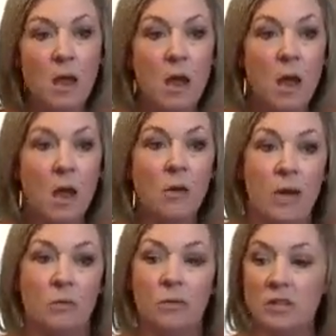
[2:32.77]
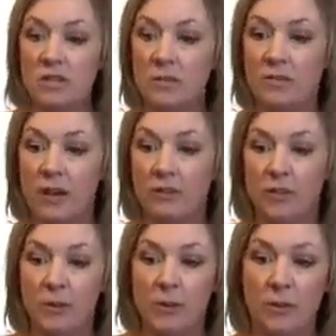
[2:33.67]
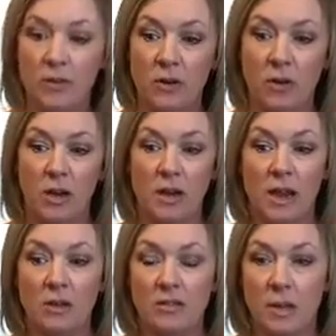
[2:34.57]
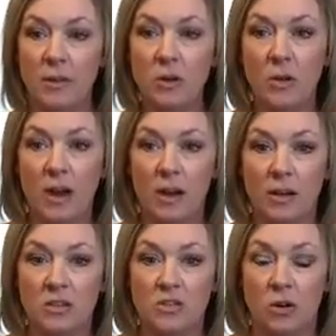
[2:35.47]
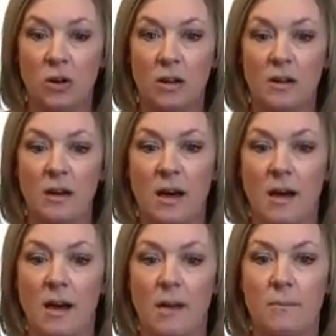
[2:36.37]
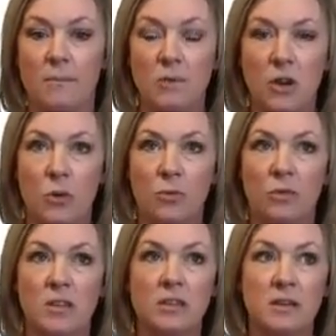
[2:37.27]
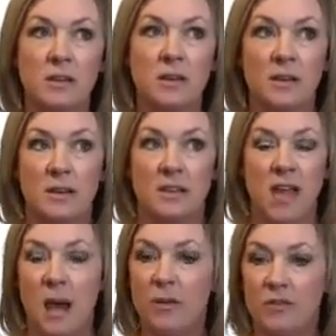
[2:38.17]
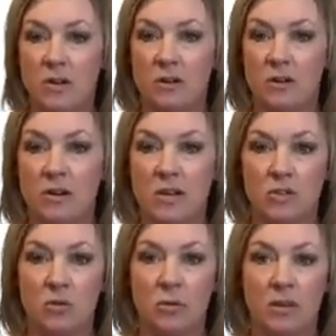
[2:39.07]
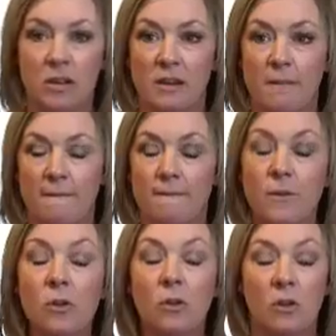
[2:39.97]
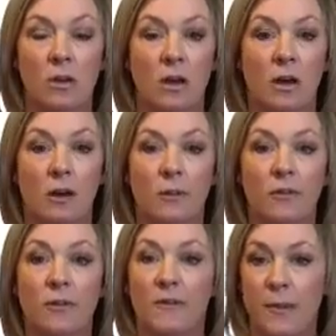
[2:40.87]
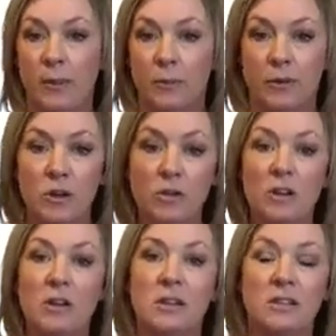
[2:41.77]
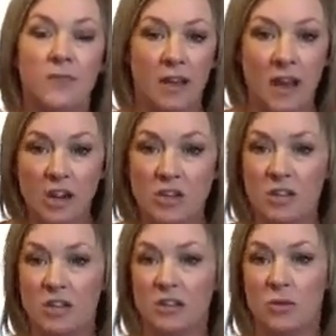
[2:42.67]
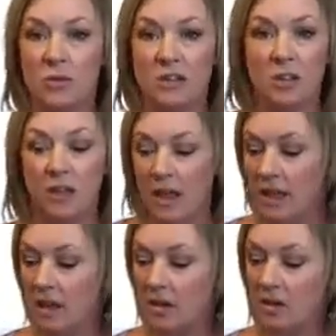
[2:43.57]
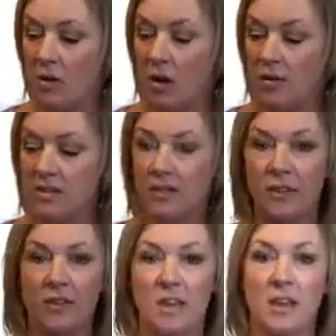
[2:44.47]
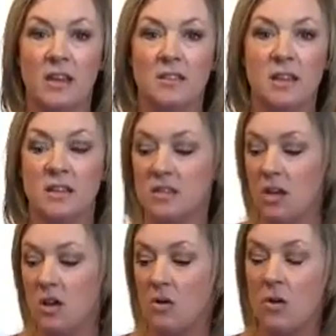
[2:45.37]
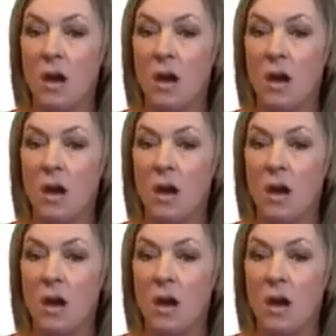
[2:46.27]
Okay, well, it looks like we've got a few people that are on now, so I'm going to go ahead and get started. This time of year is normally full of family reunions, vacations, going to the lake, all these different things. And so